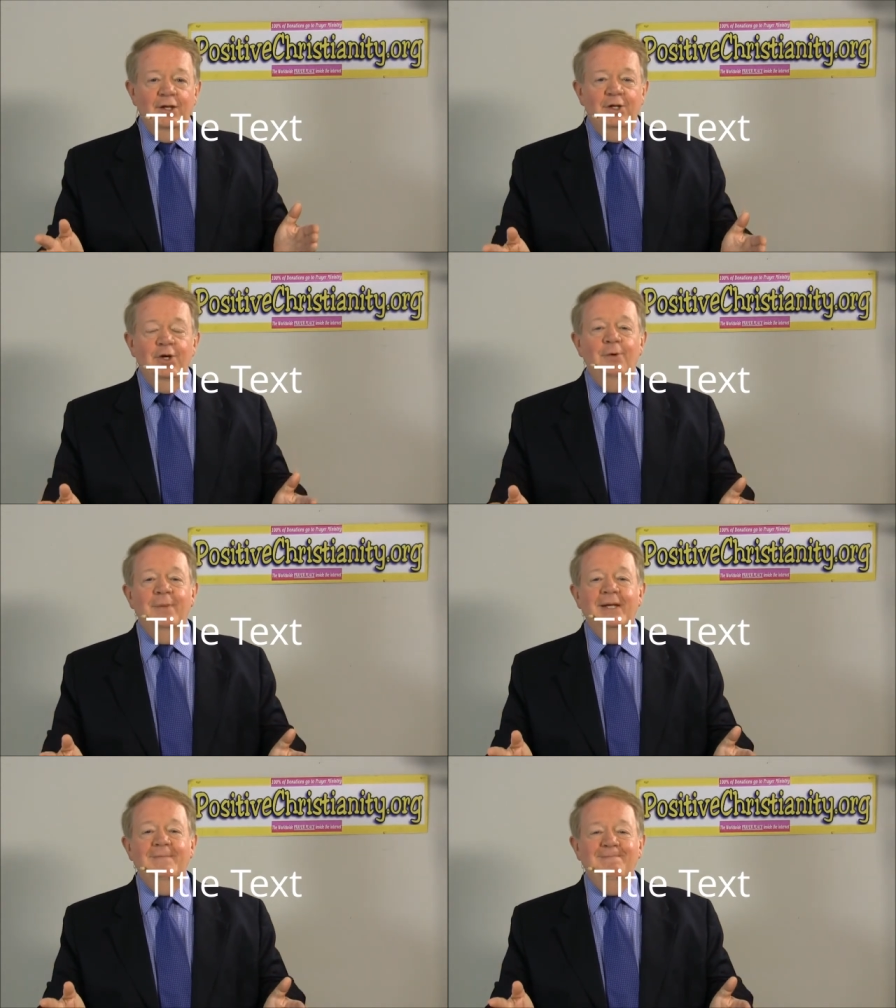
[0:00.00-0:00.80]
the
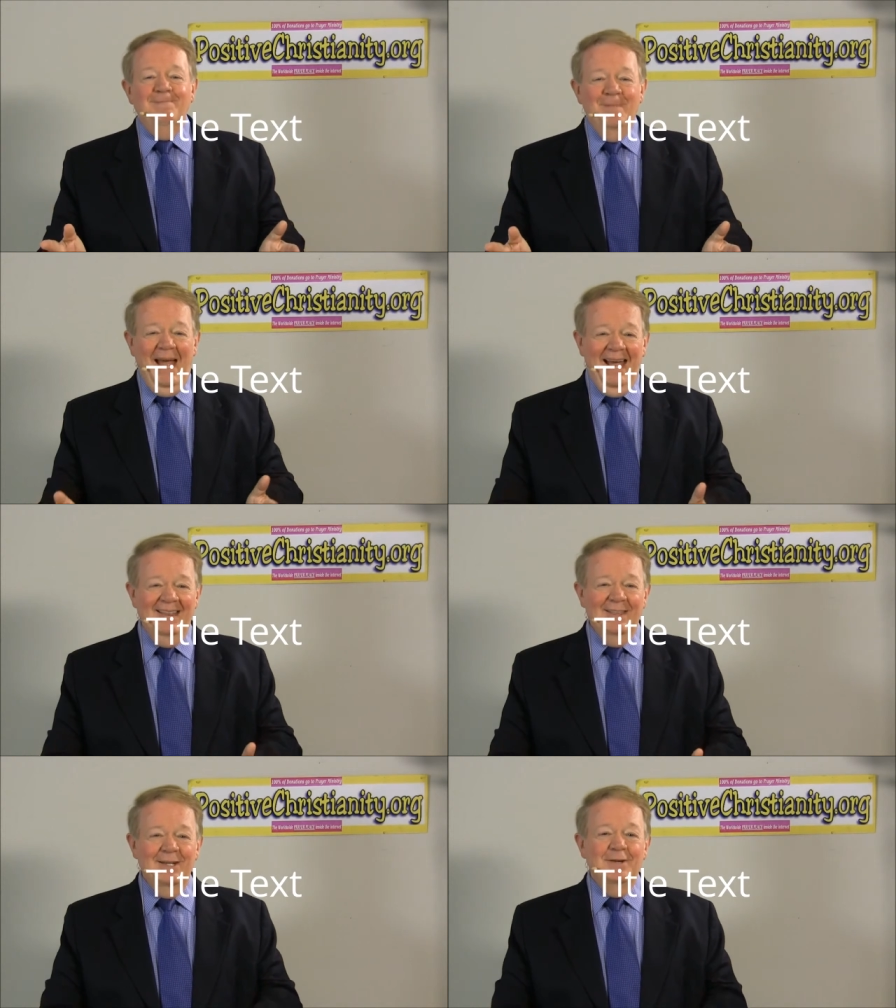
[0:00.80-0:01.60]
human
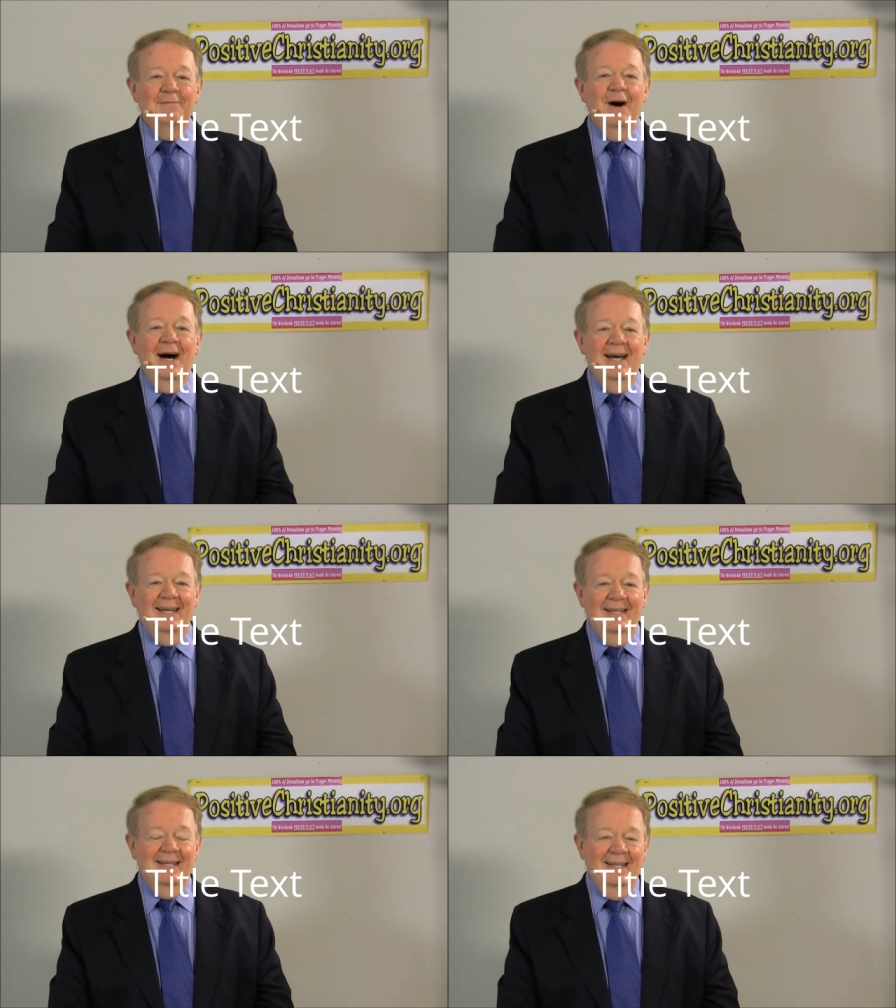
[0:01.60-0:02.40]
and the
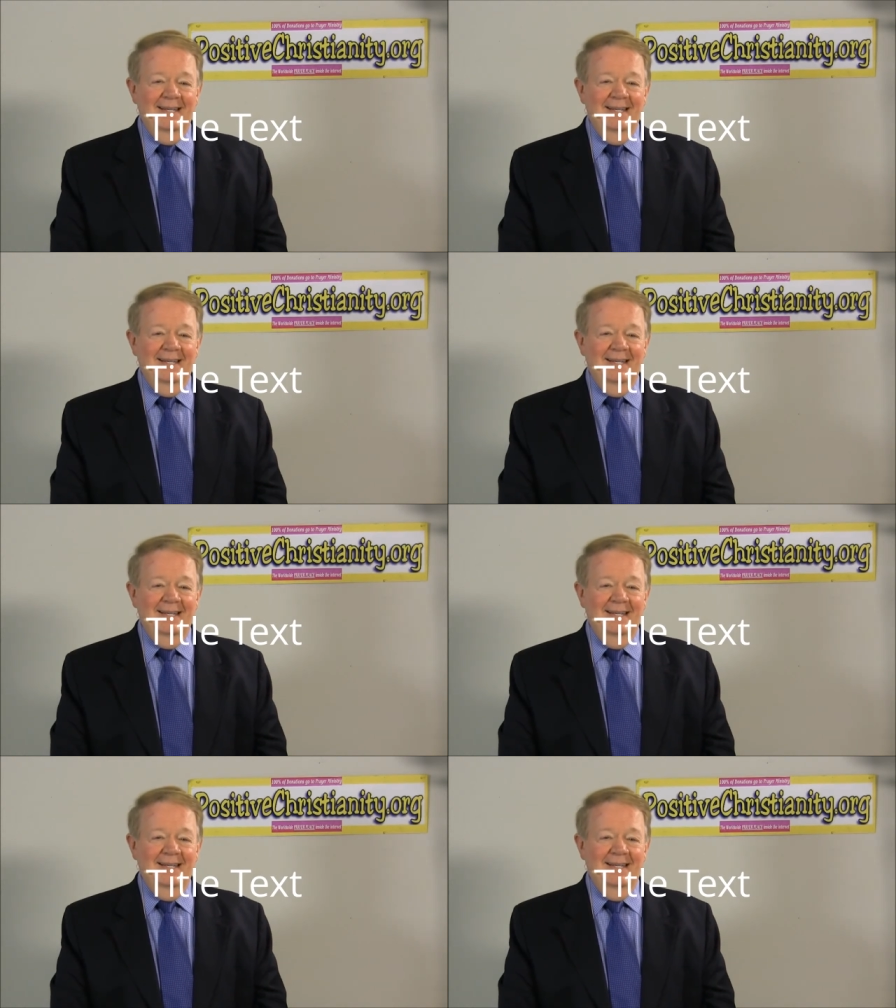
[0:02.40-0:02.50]
divine.